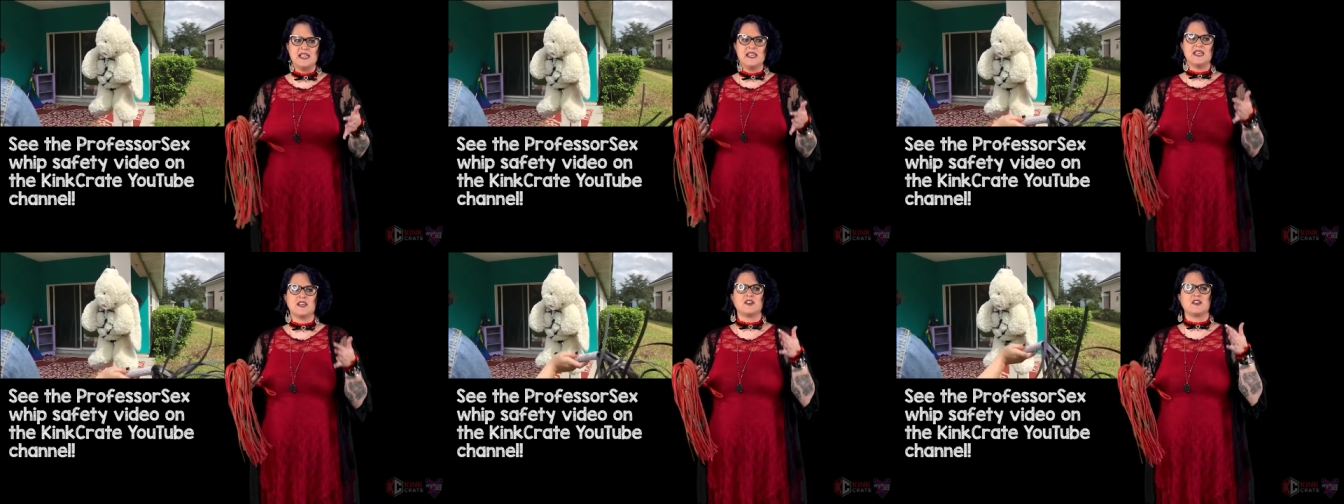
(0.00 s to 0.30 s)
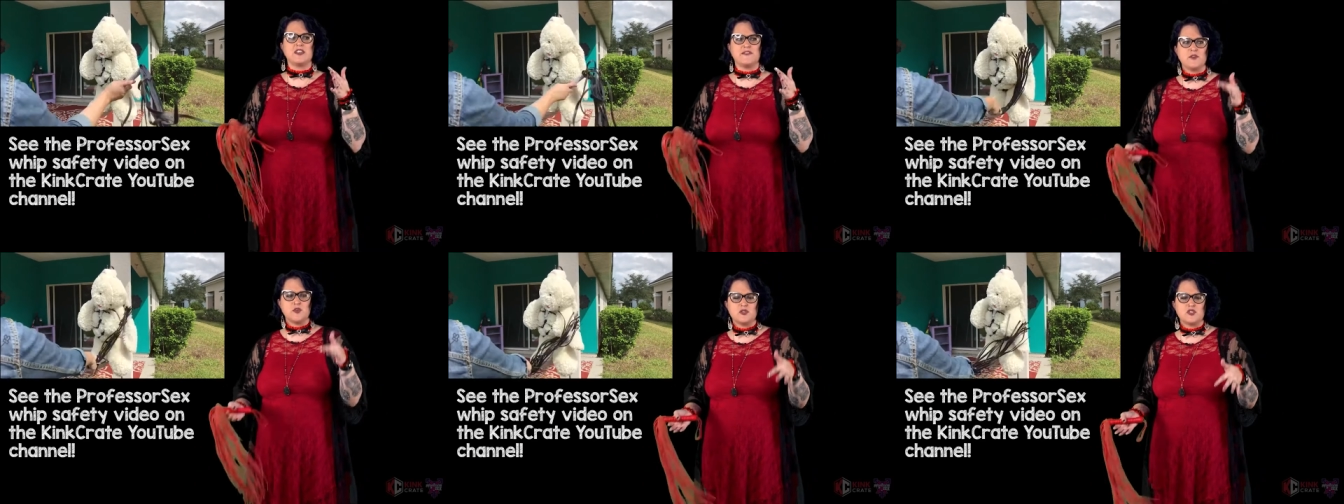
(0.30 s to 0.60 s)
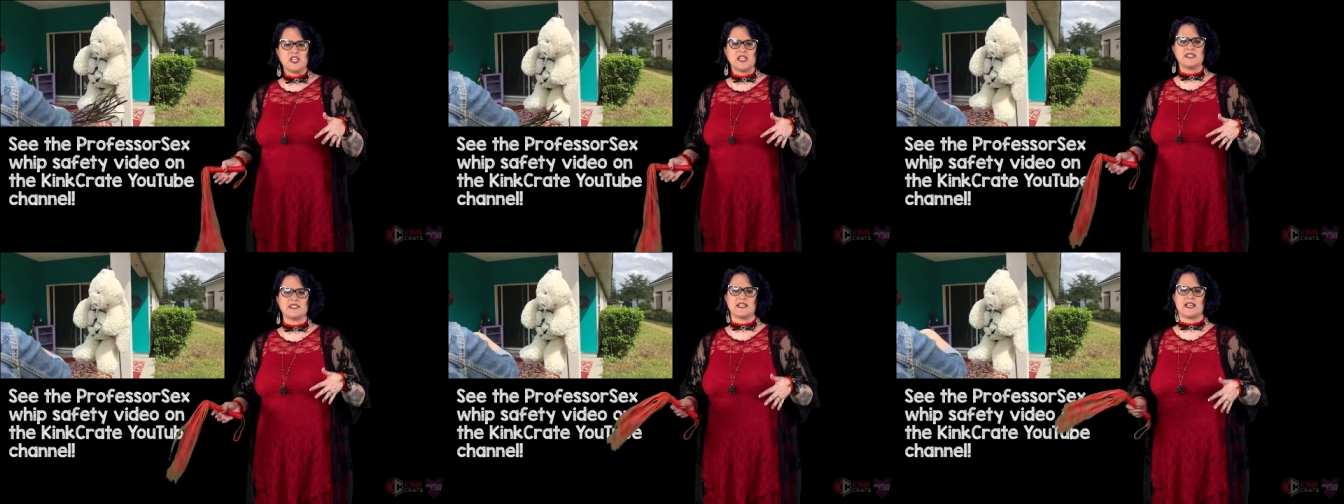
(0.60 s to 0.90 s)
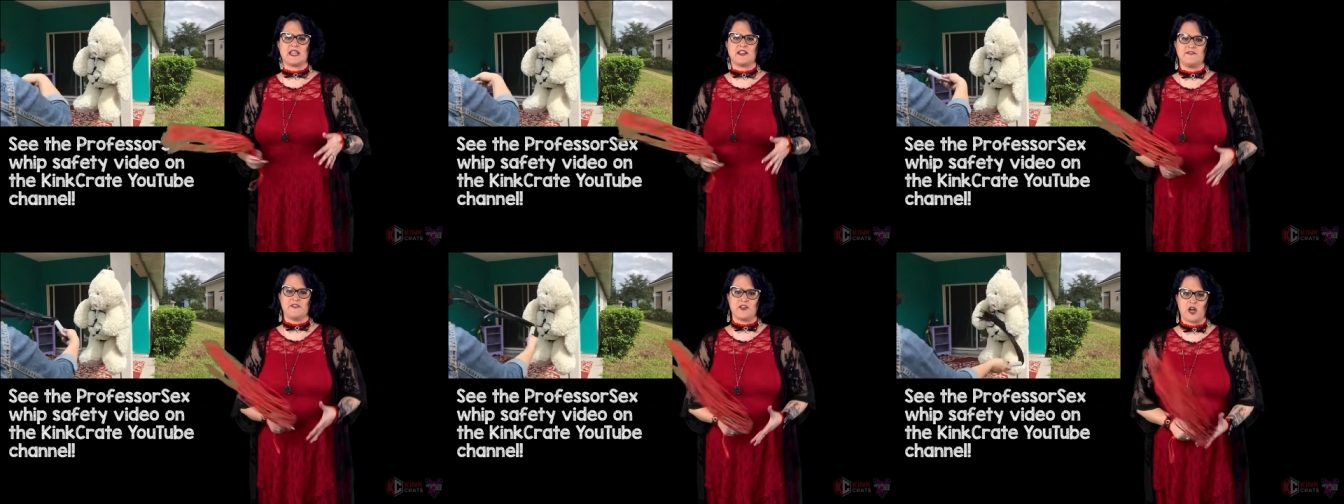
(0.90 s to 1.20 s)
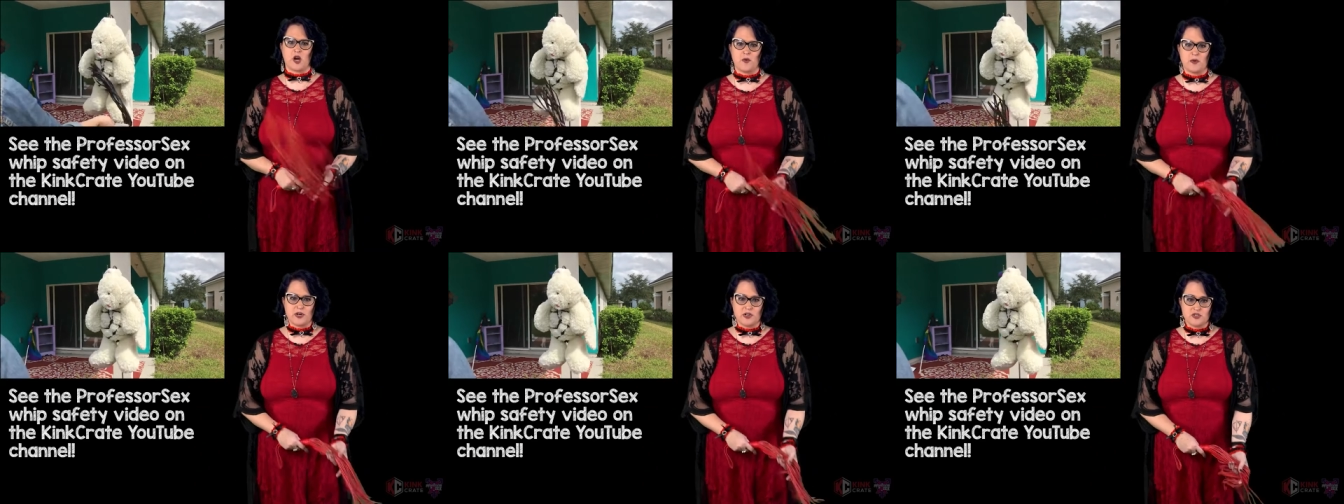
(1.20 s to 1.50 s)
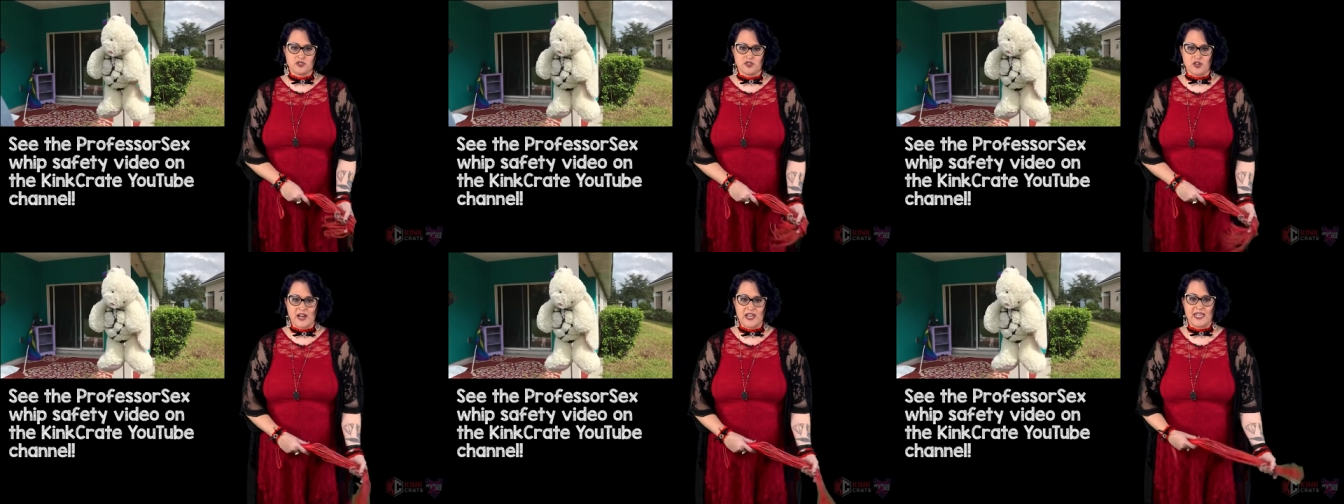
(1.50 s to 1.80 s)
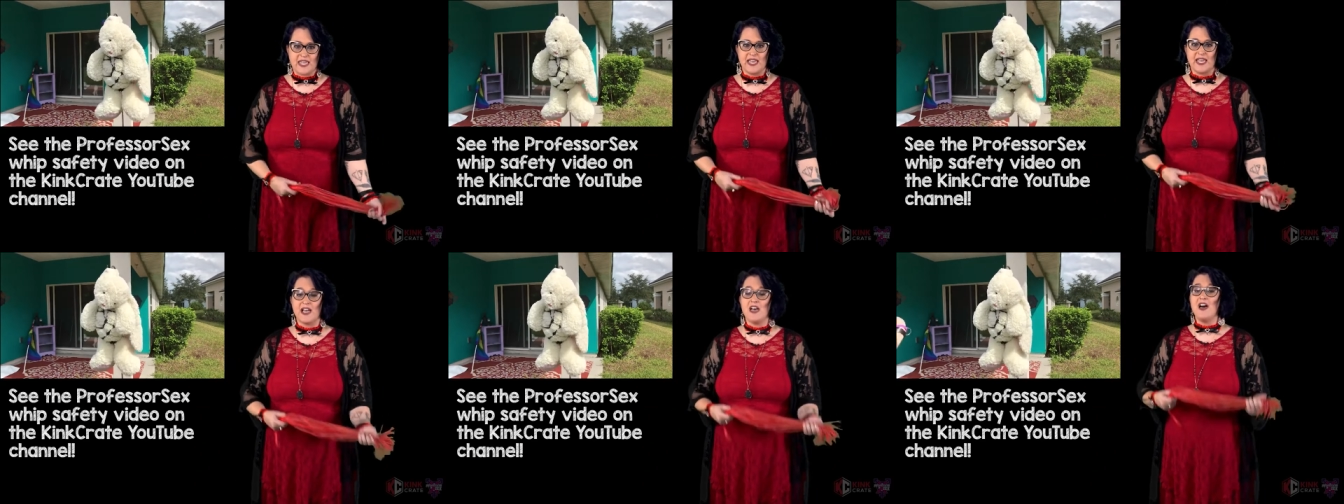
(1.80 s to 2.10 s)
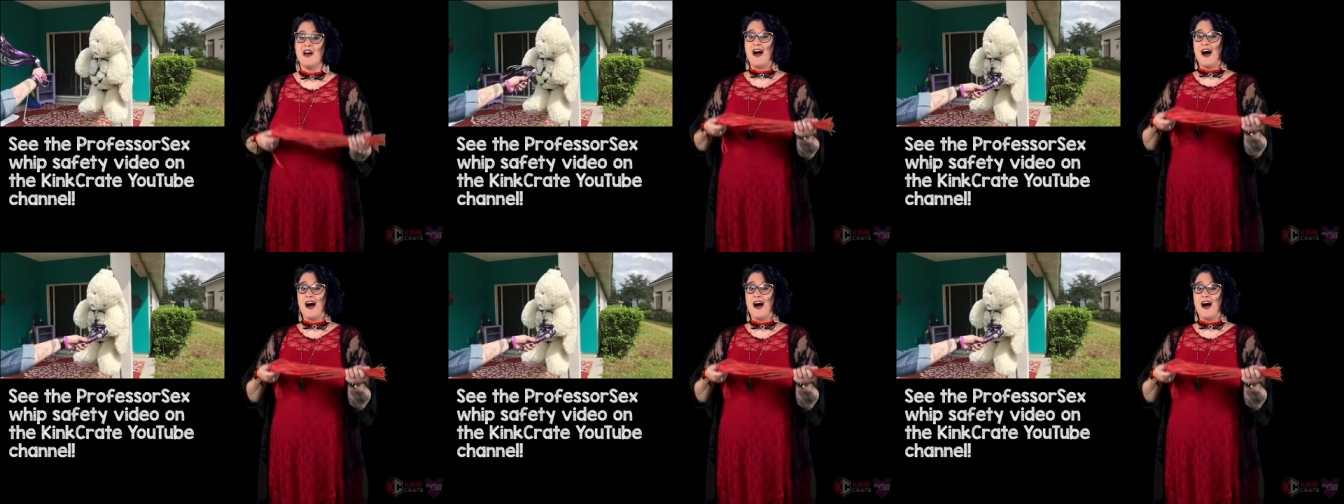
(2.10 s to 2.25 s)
it'll give you a chance to kind of figure out where you're striking.